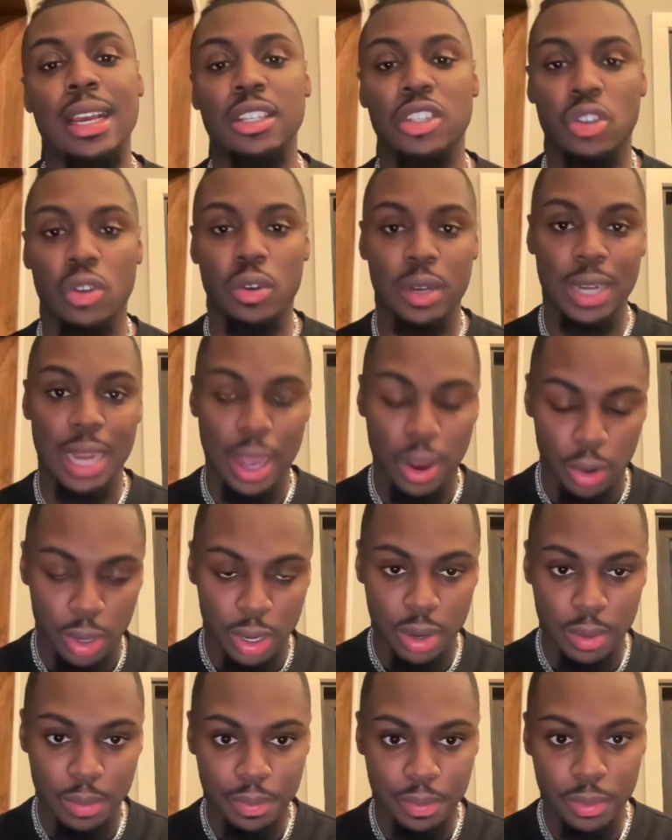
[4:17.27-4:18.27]
certain outcome,
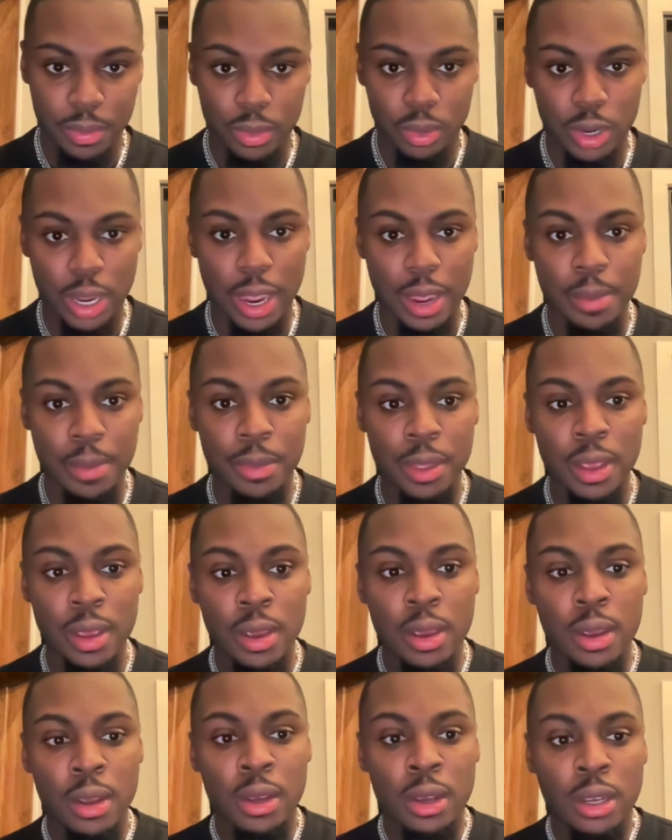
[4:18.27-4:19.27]
okay?
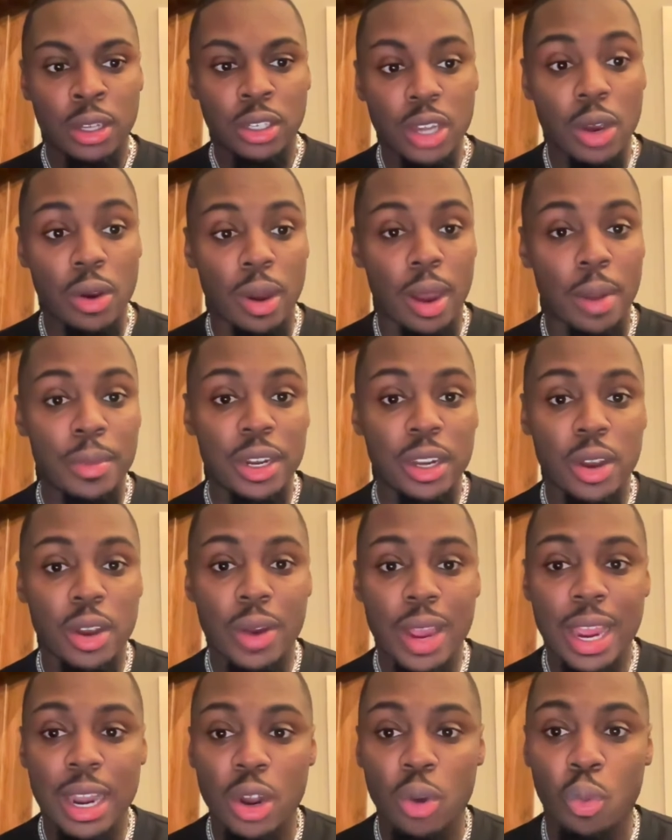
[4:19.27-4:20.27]
So I'm going to go
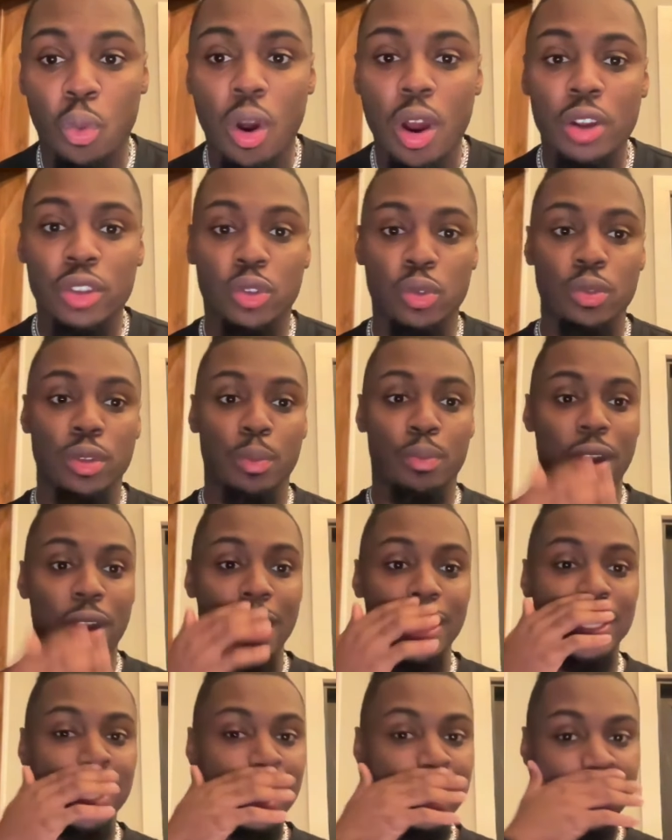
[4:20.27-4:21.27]
ahead and walk through the
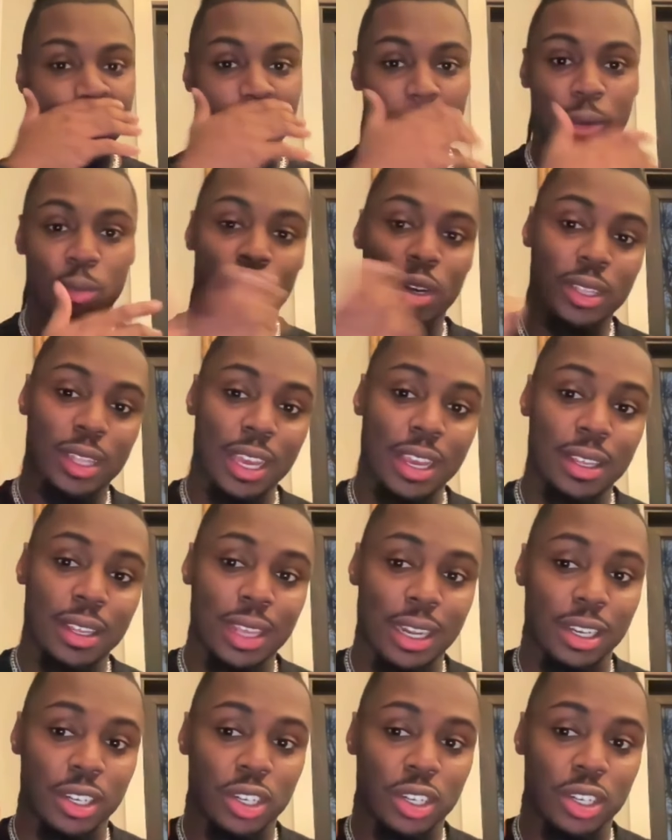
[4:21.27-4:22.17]
process. And one thing that is